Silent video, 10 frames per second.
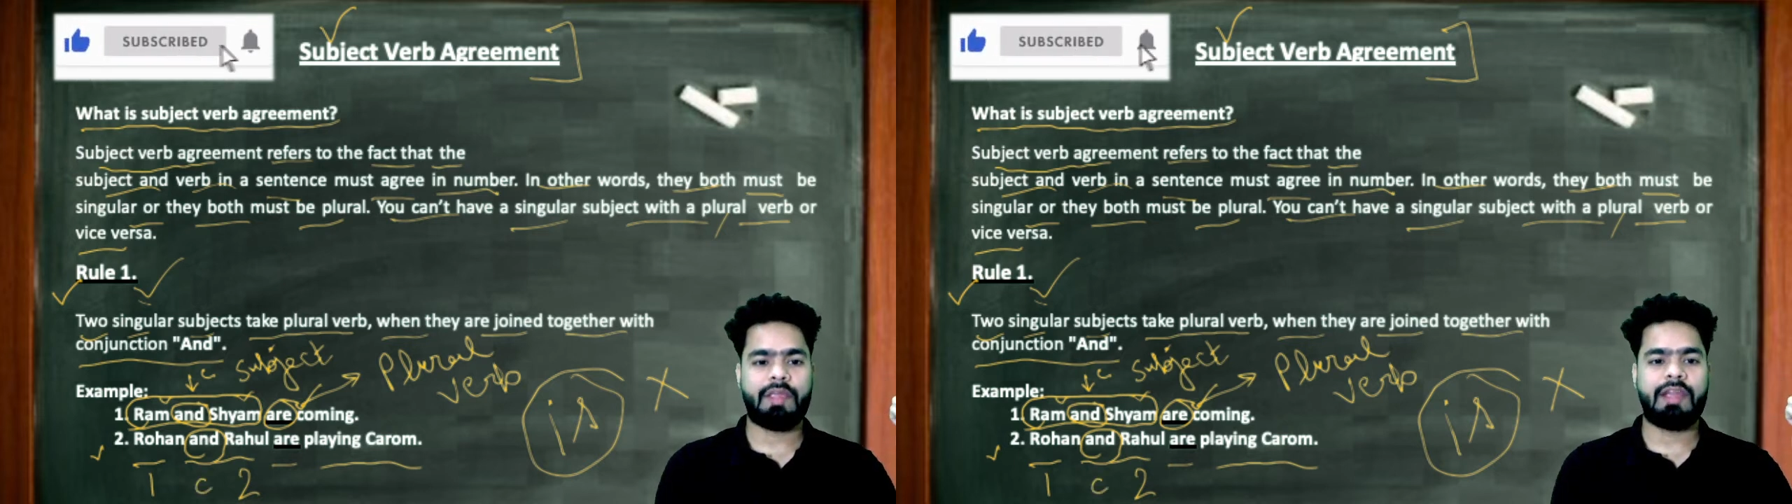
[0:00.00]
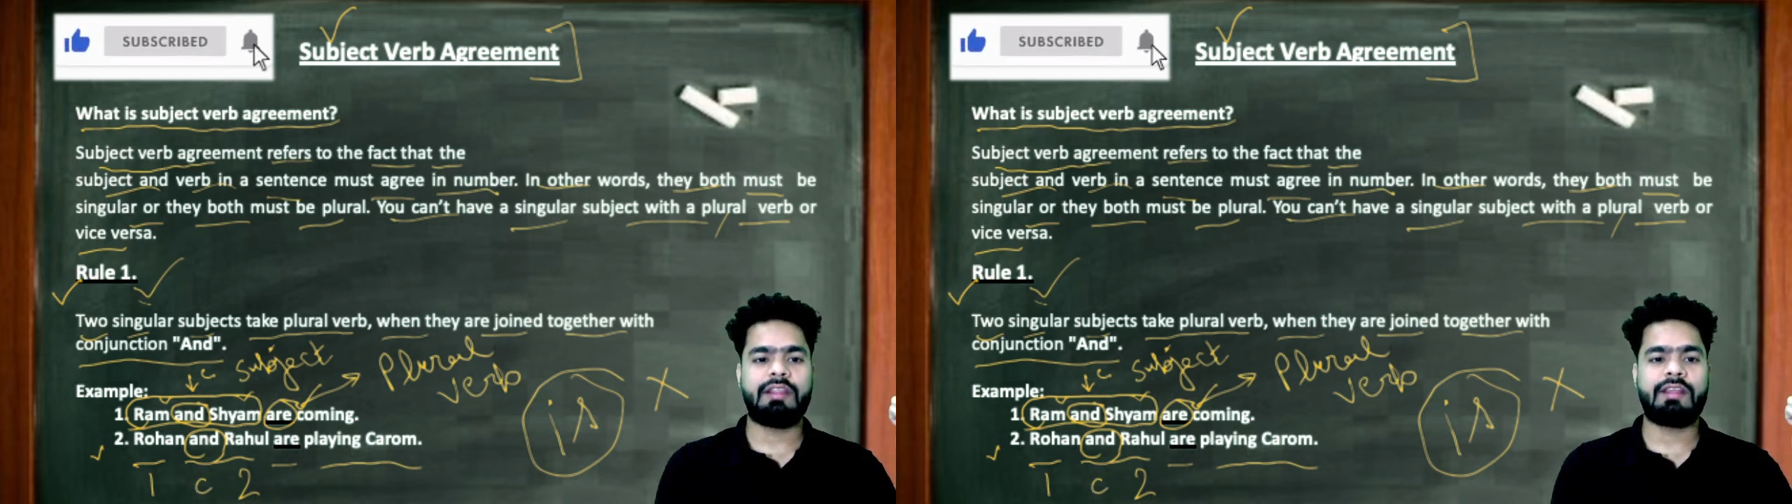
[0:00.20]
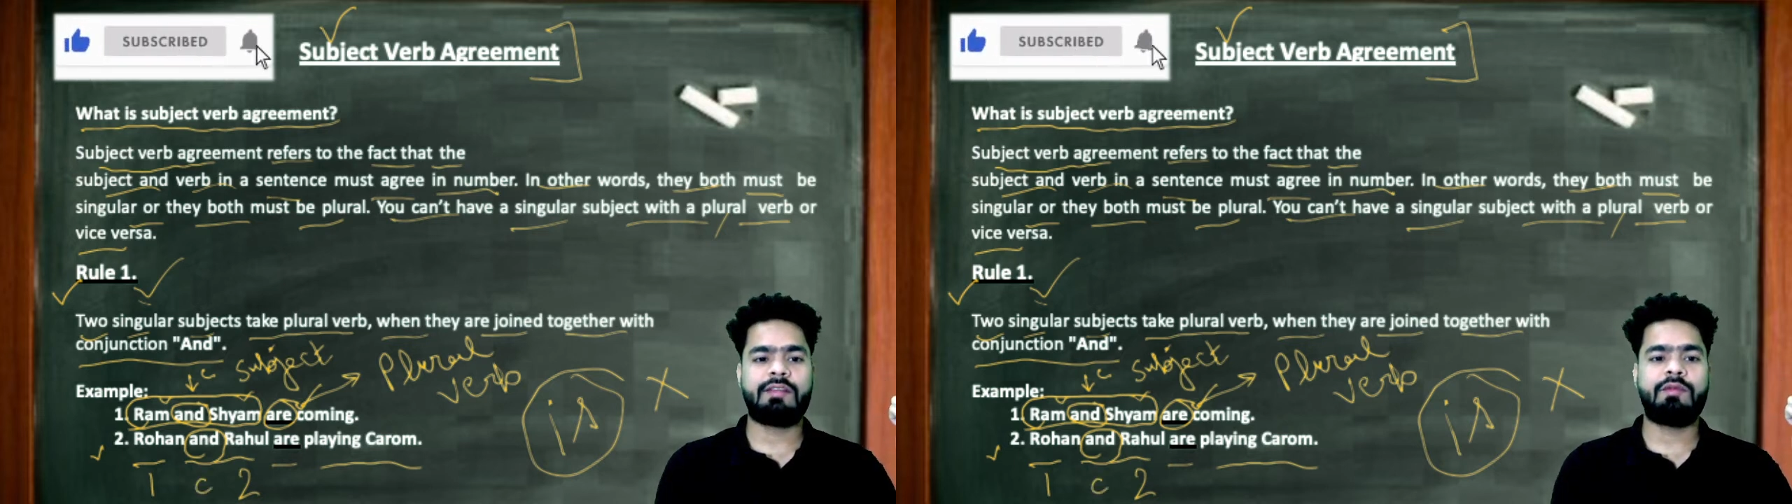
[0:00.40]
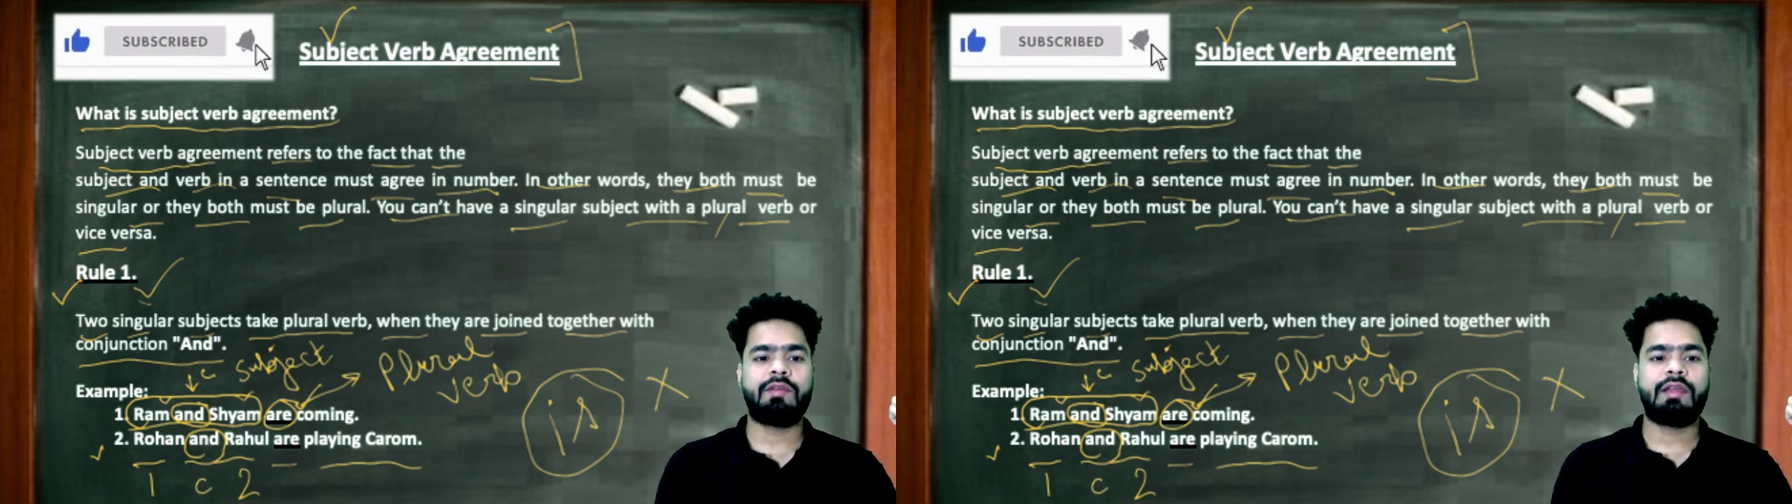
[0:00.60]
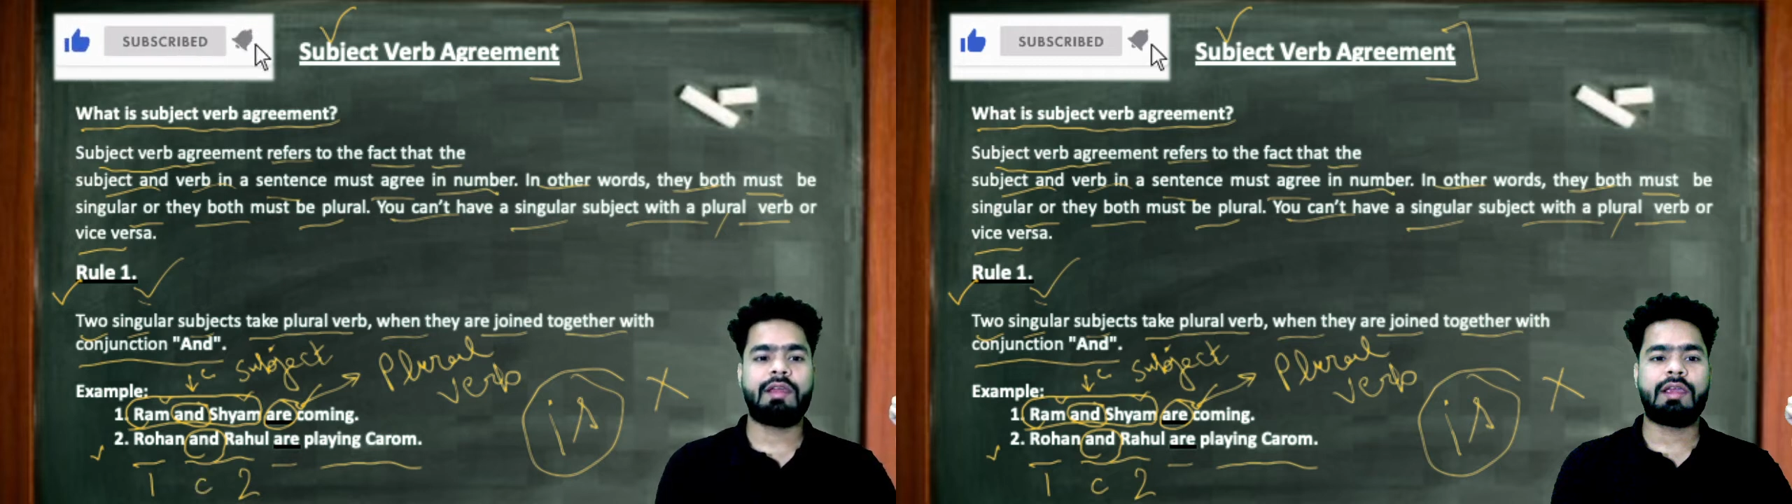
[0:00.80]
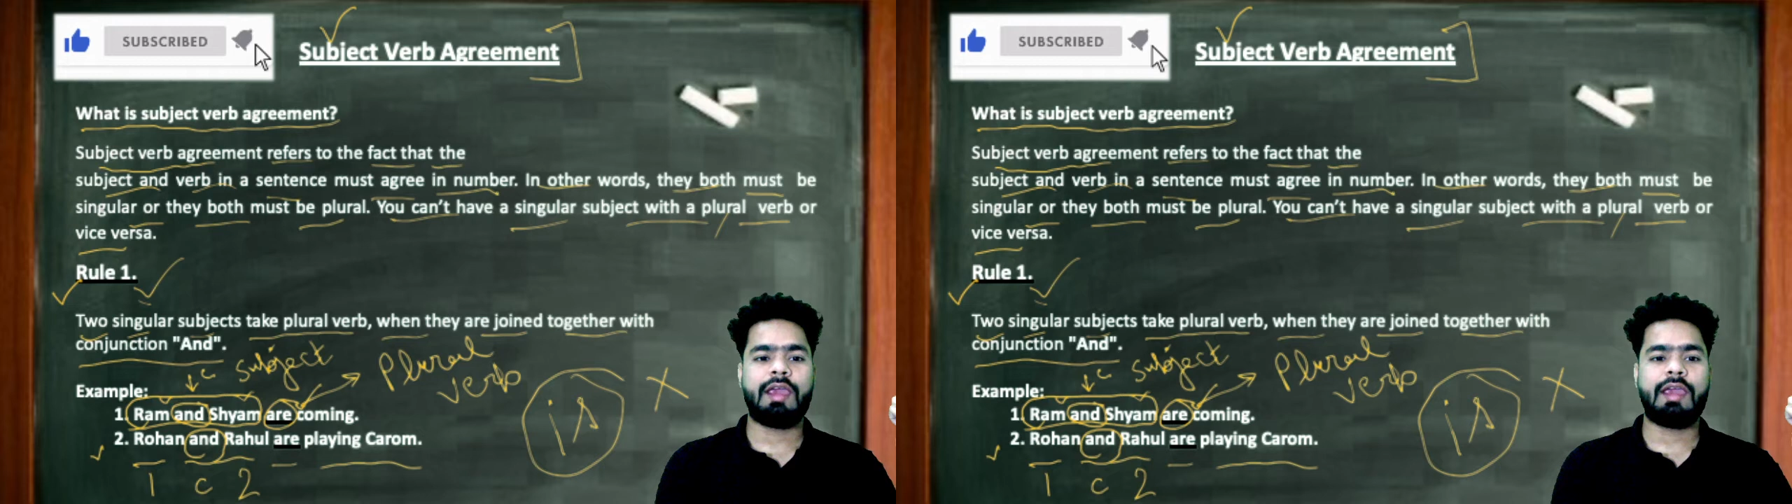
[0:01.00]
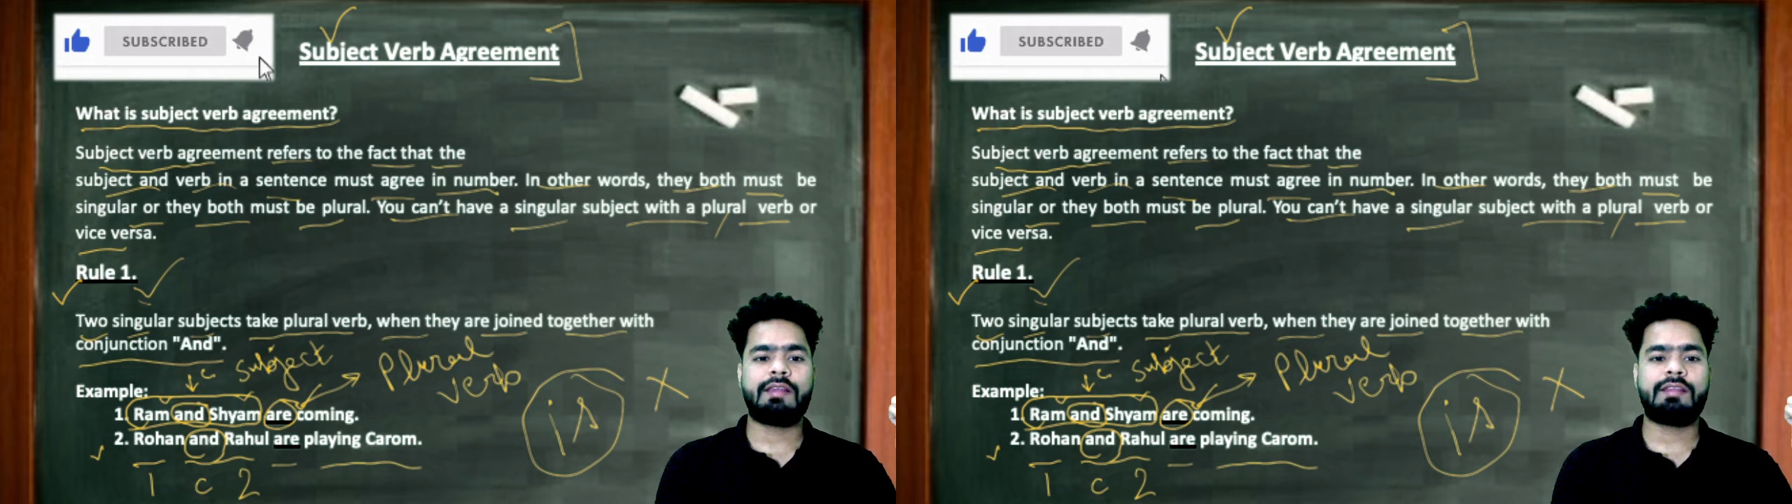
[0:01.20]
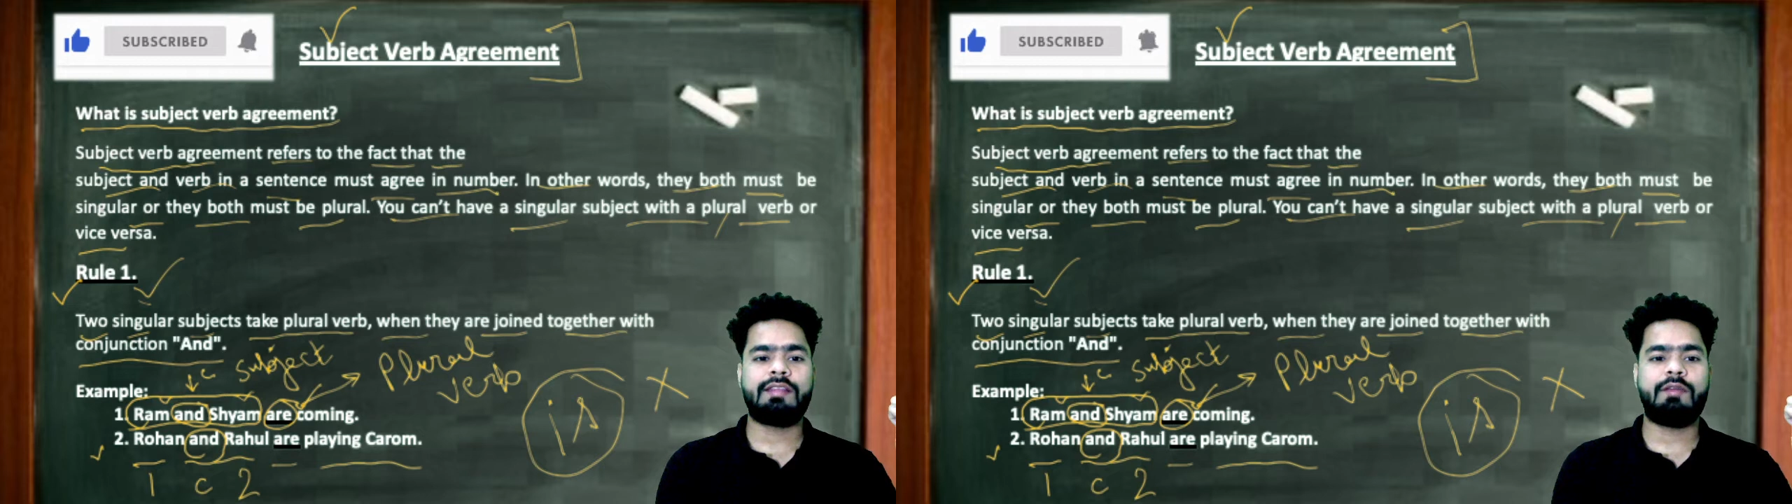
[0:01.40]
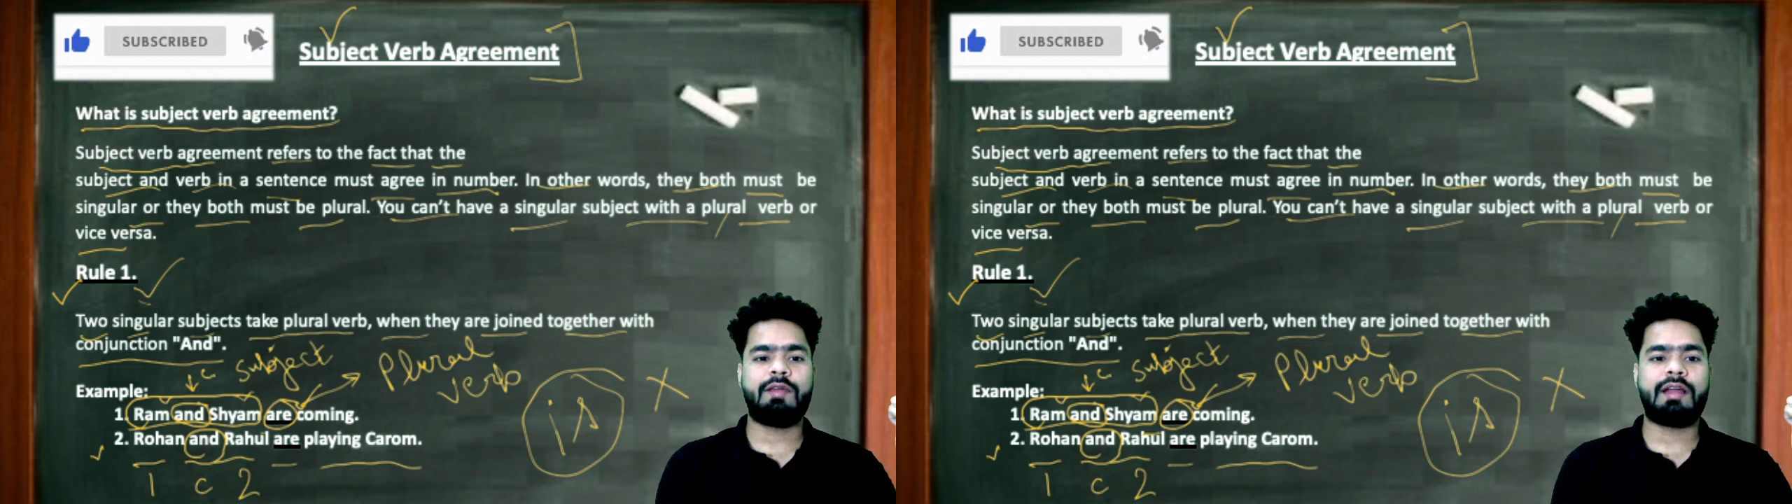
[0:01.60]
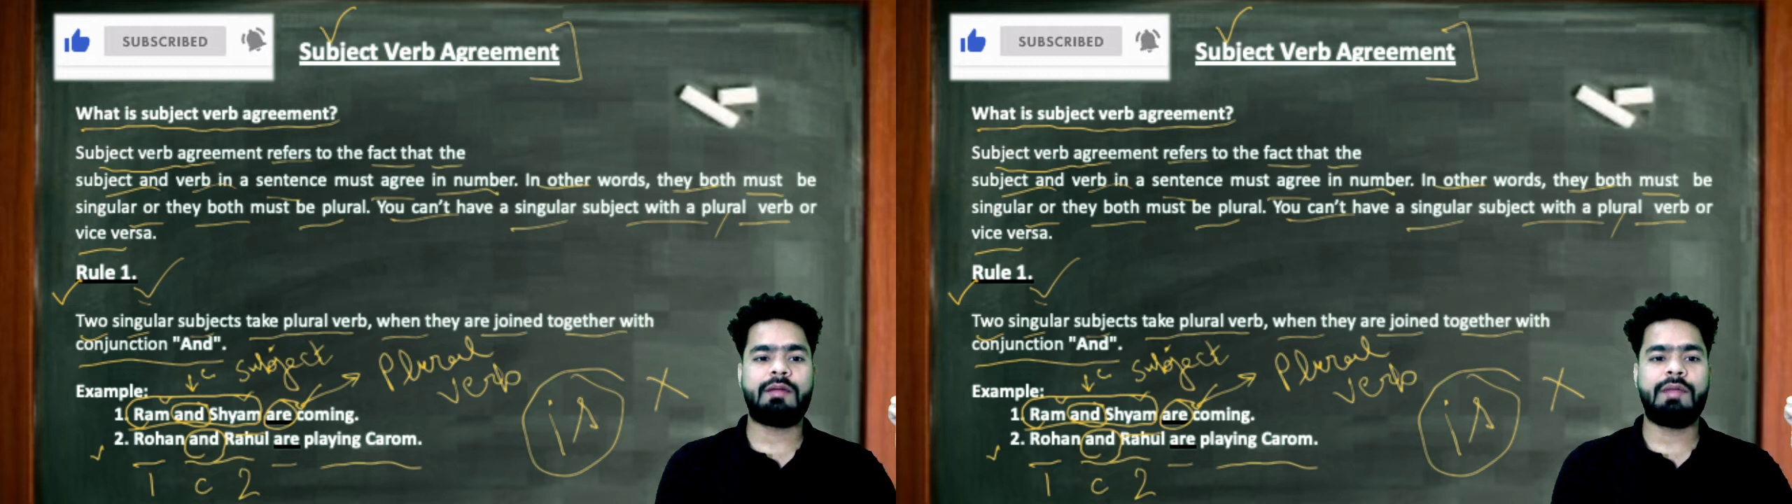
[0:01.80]
In this case they
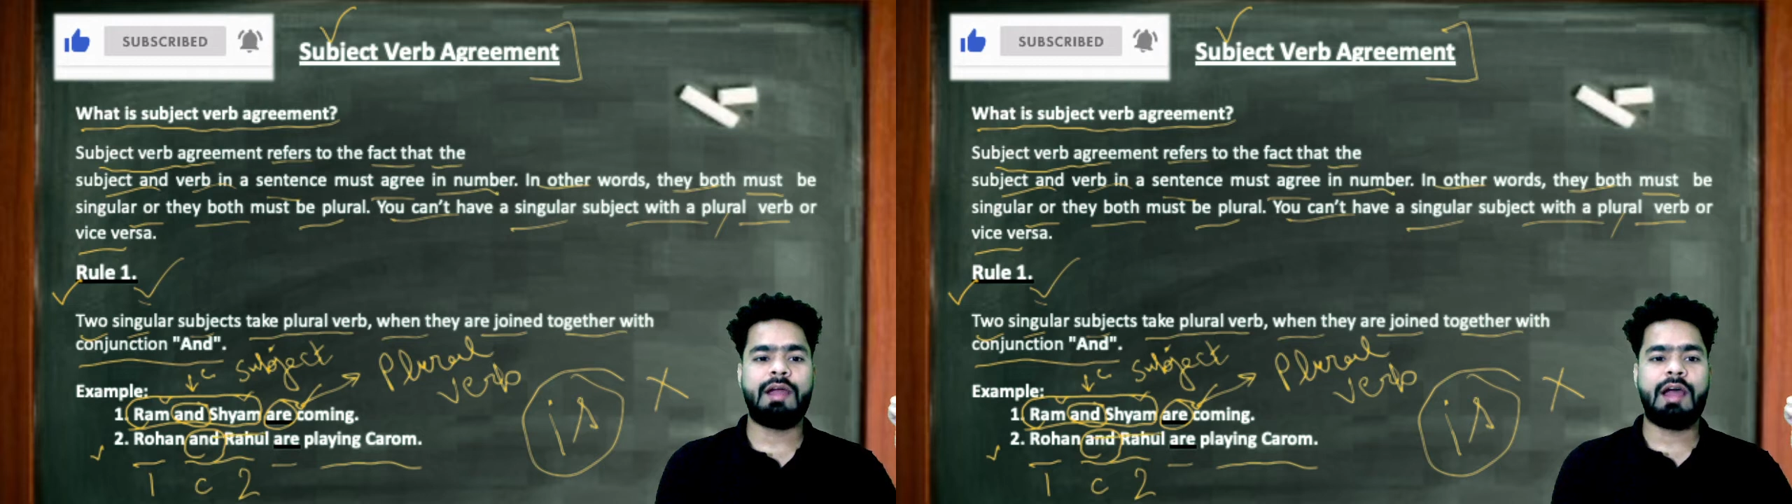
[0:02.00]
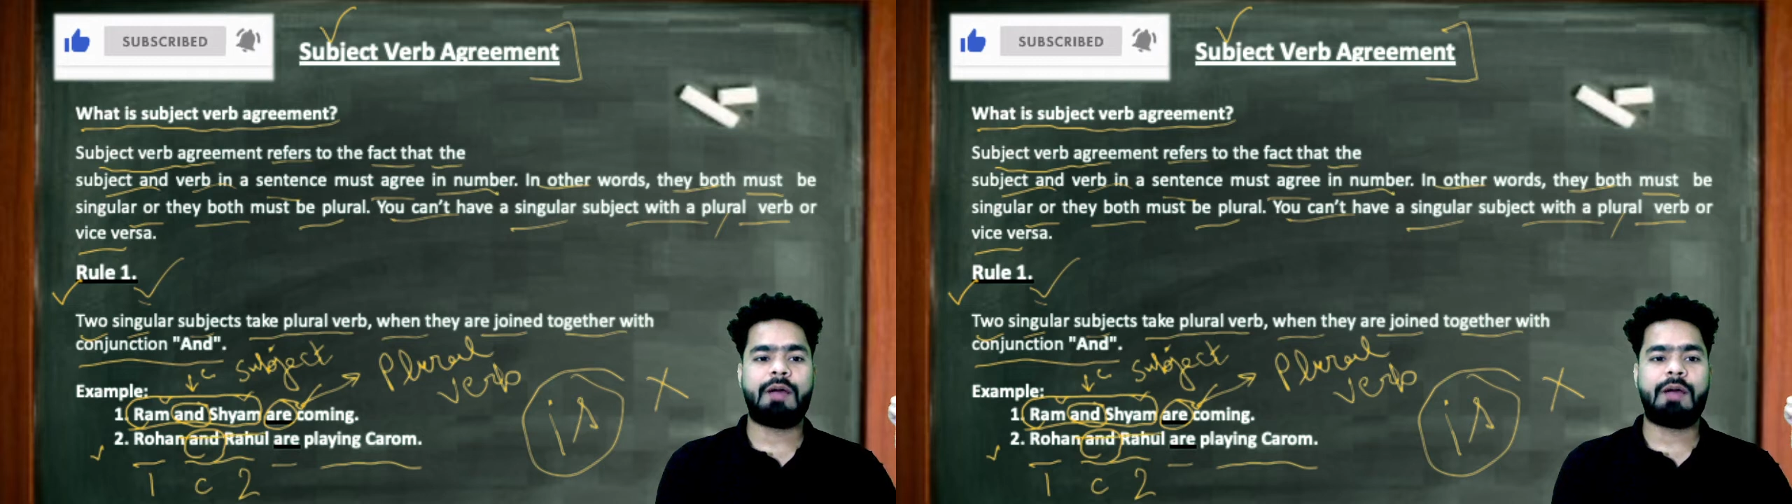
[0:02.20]
become